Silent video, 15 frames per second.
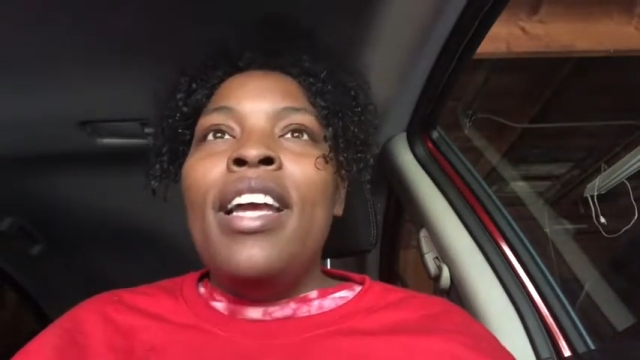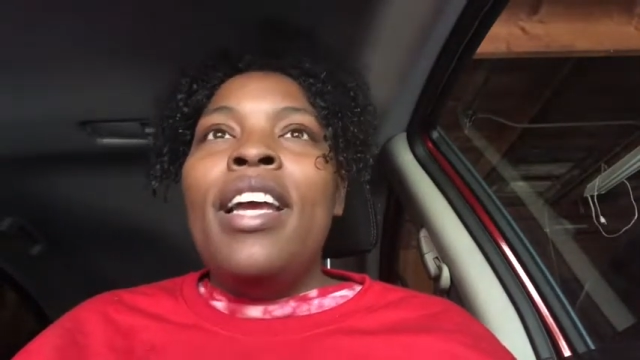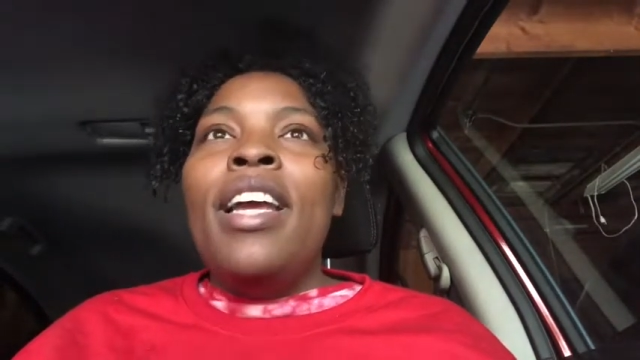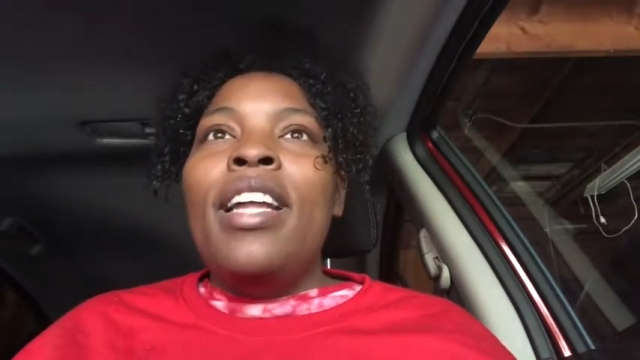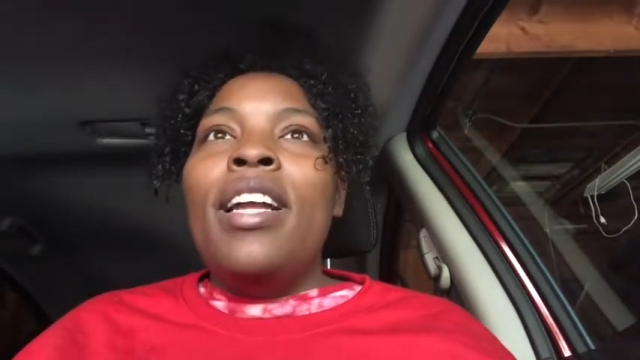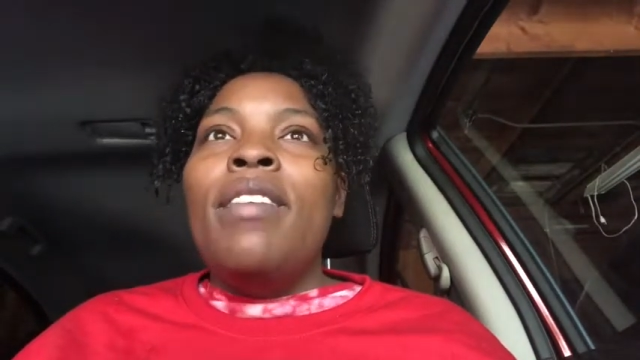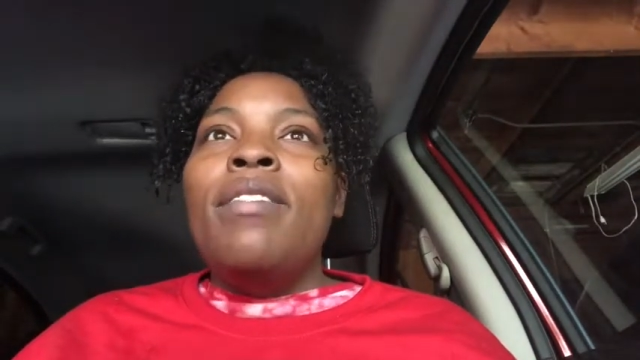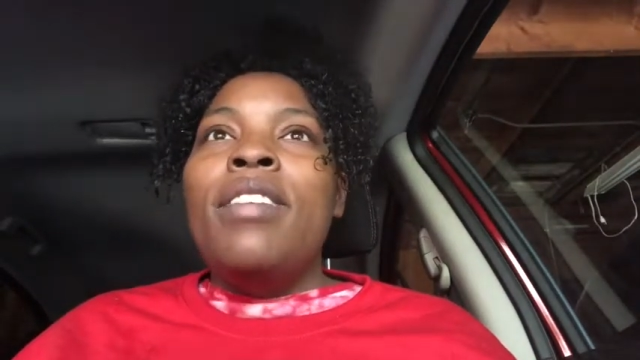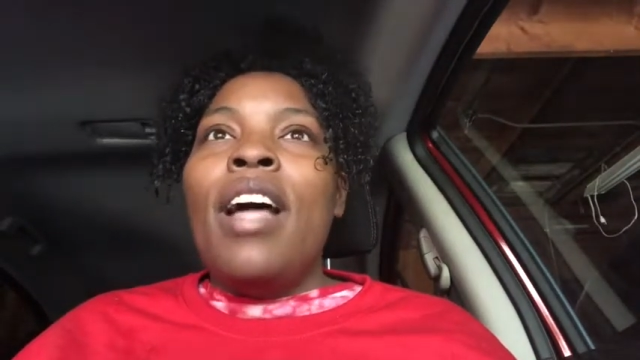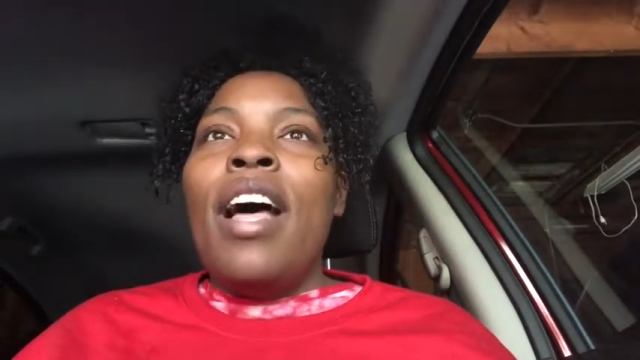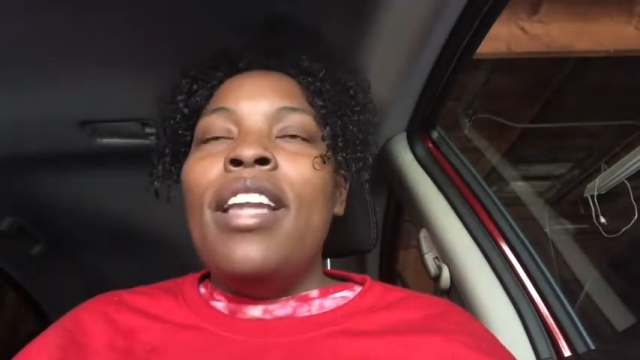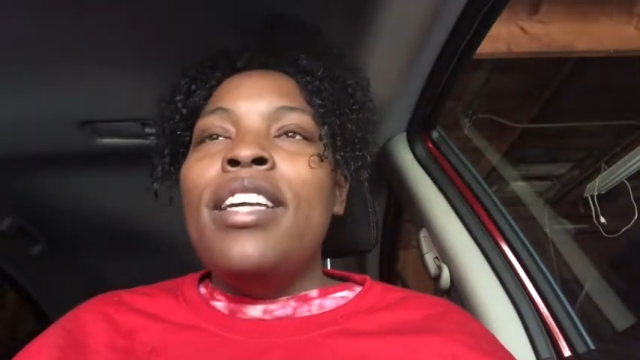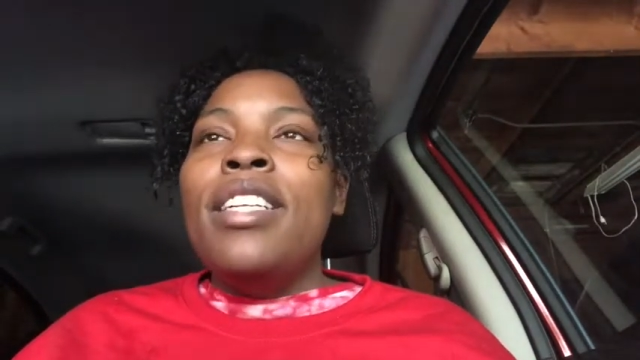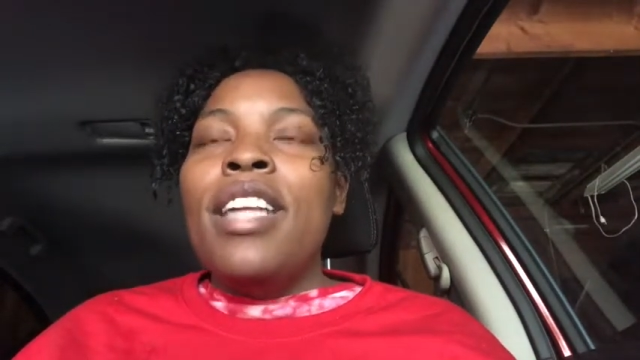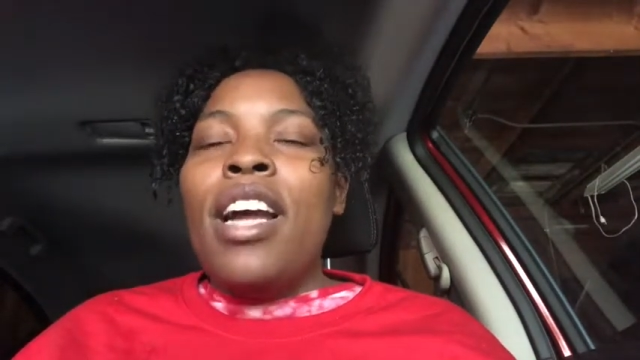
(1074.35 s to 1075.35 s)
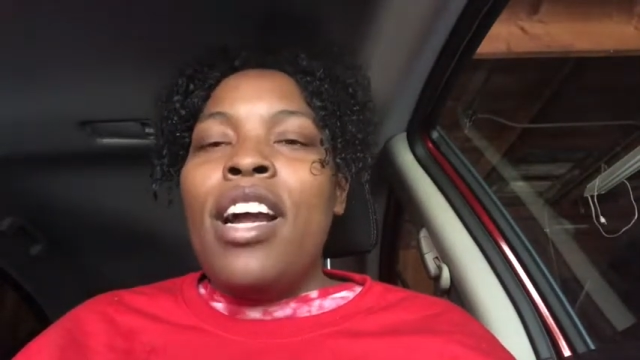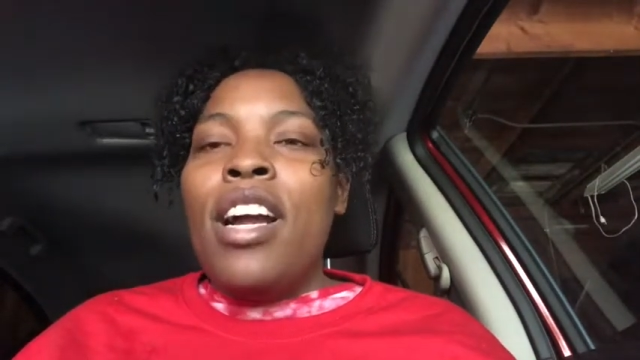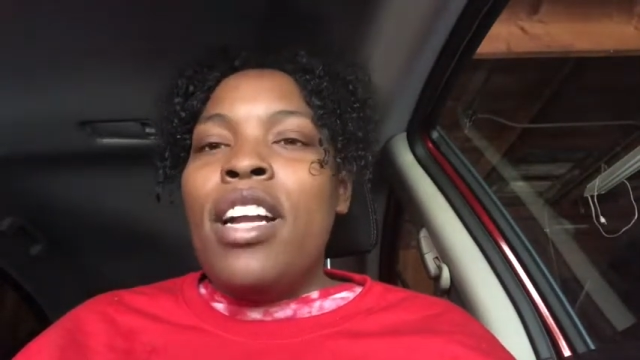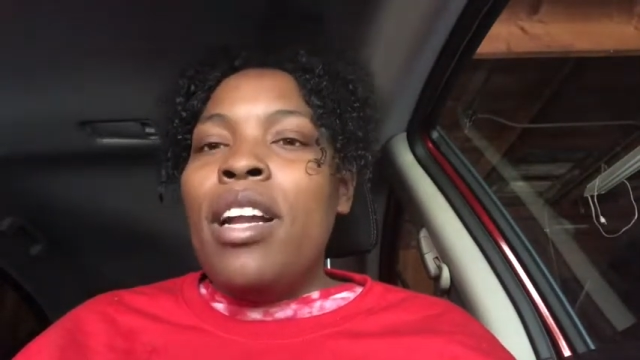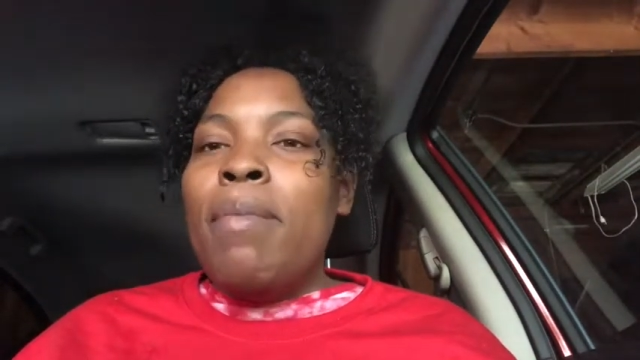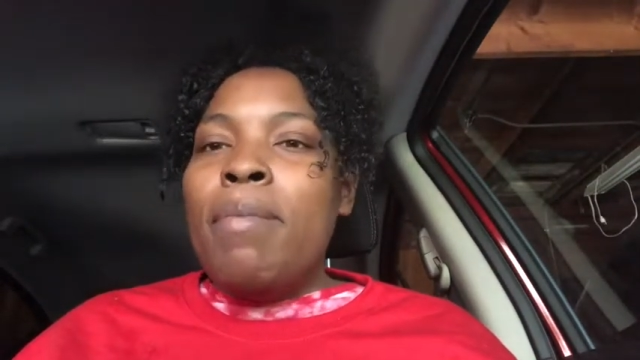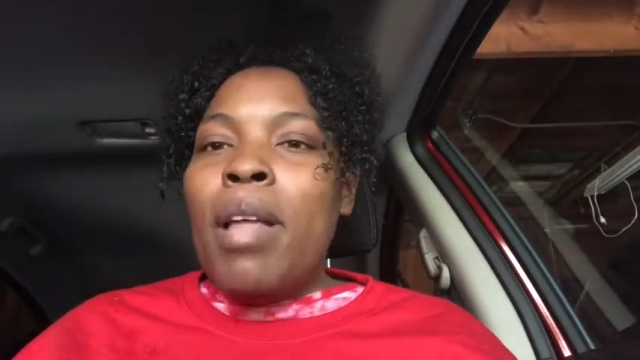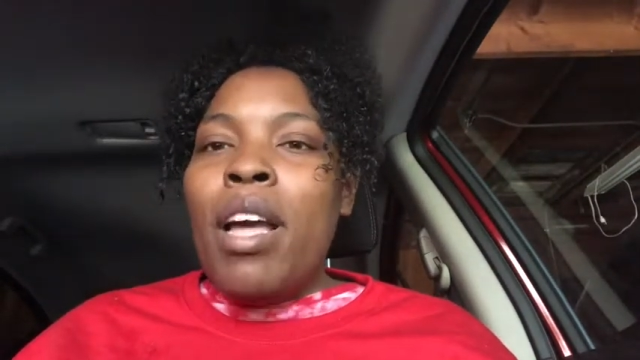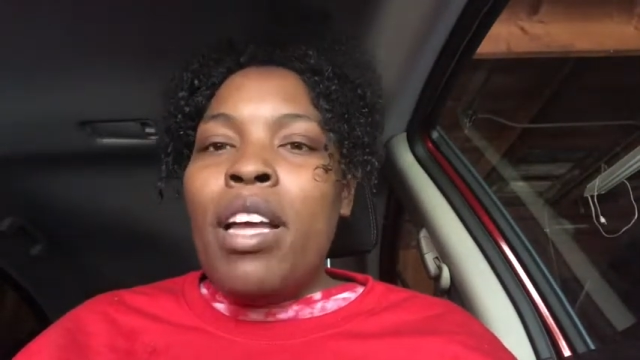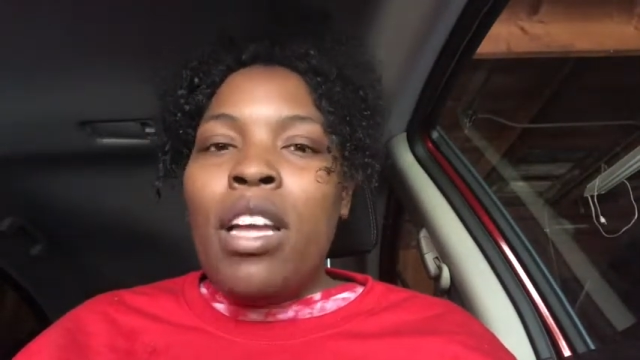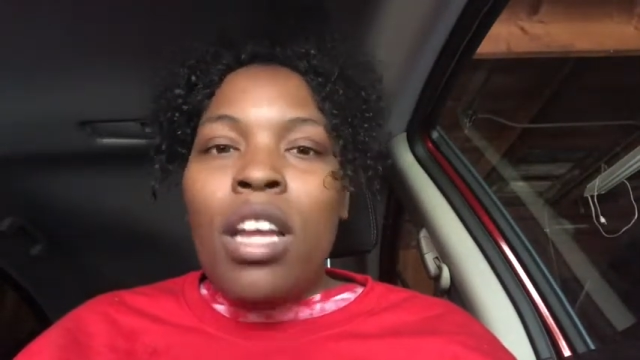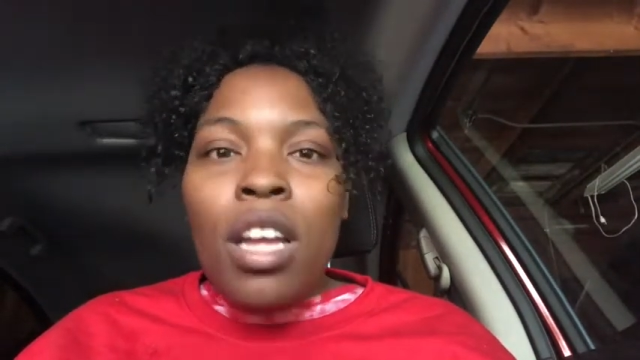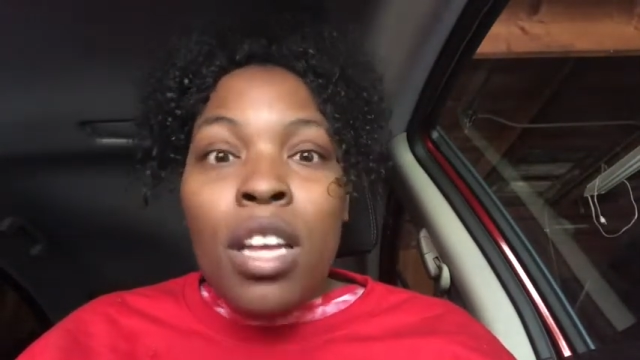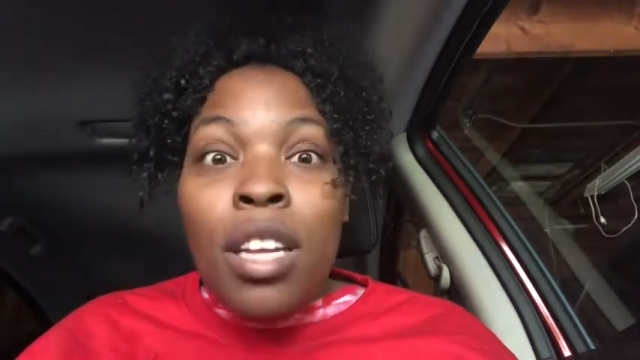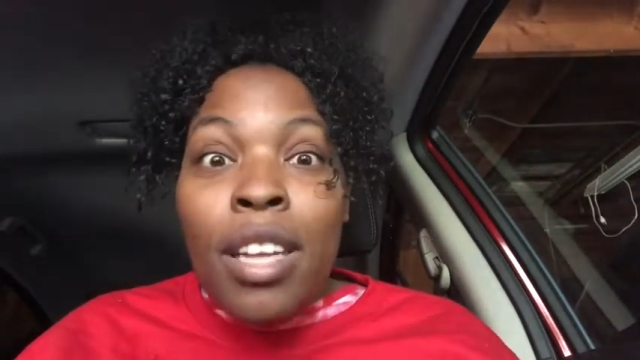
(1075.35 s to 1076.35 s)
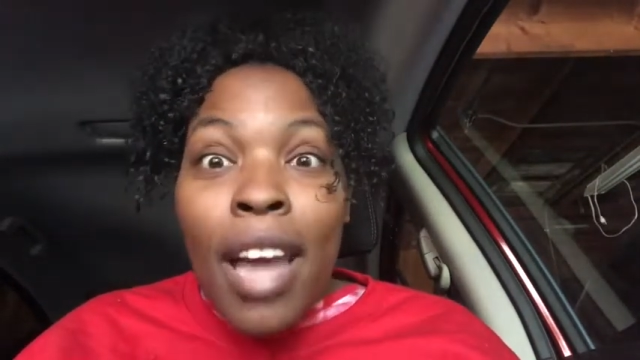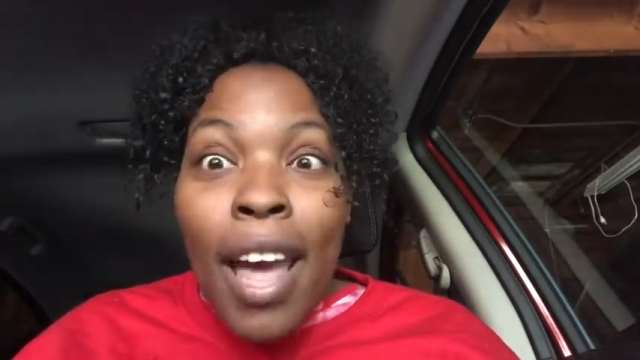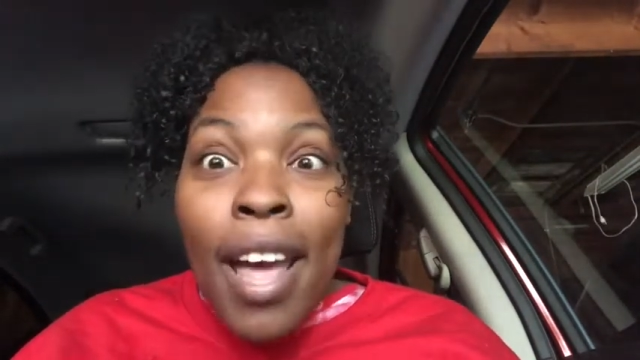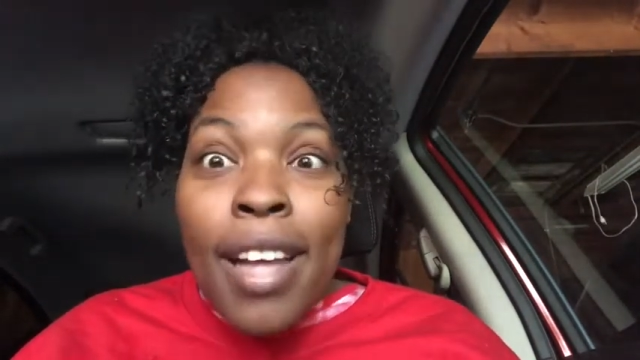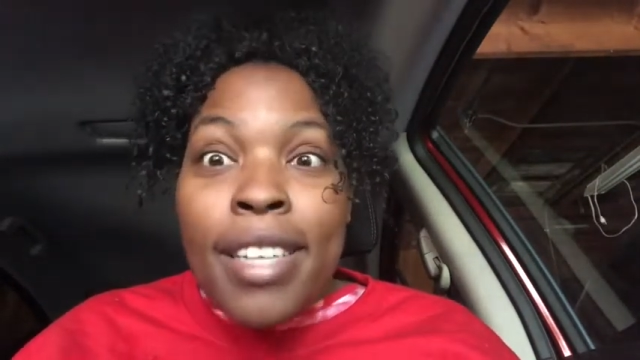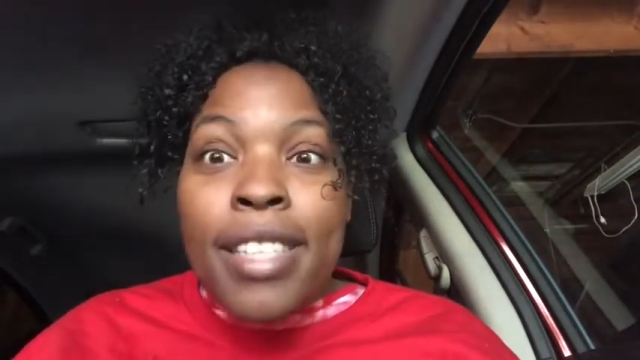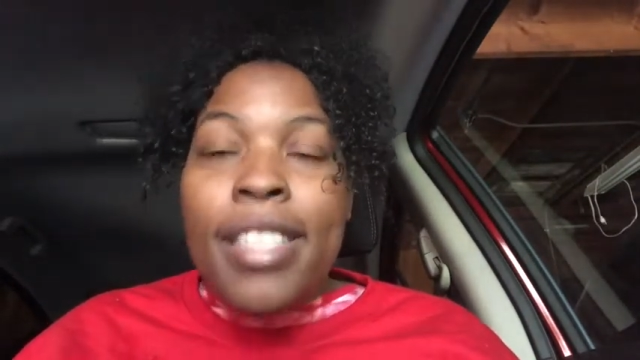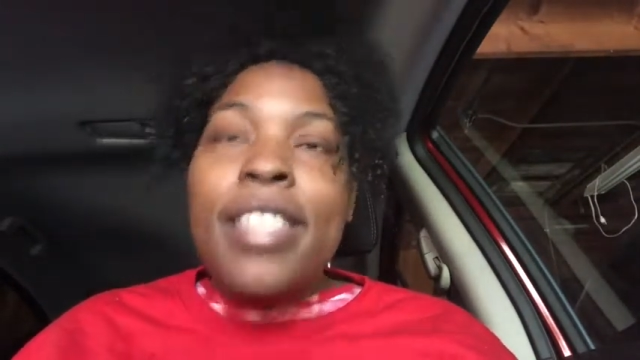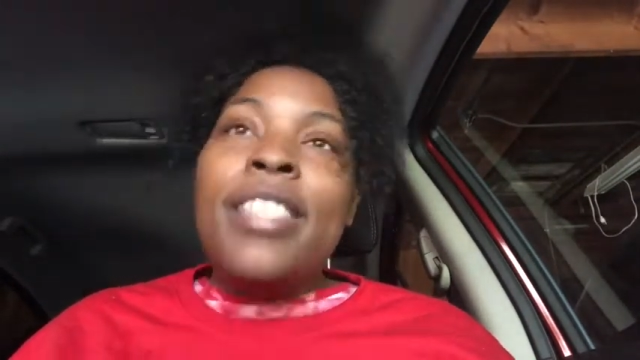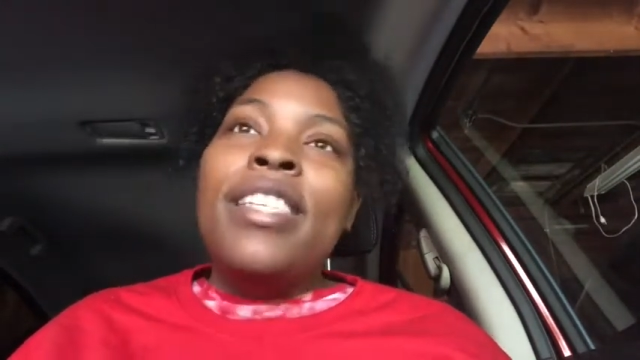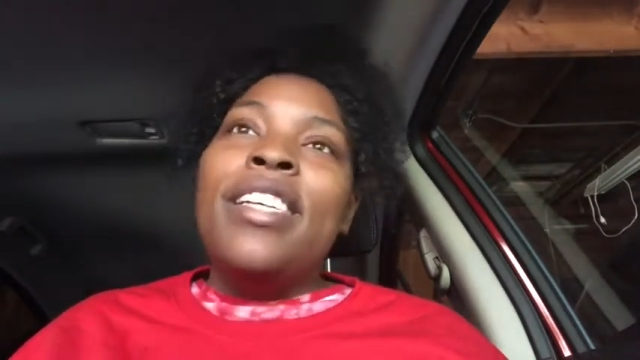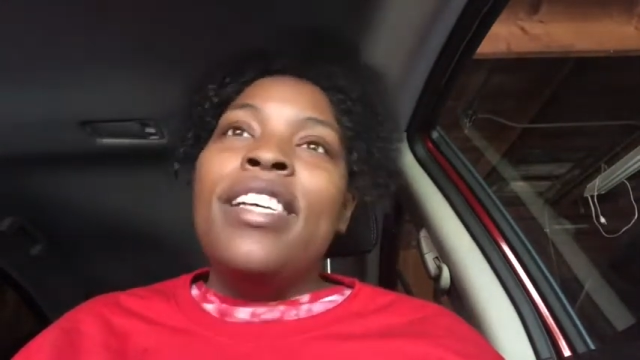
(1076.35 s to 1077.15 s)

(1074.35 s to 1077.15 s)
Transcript: And I looked at her and I'm like, yes.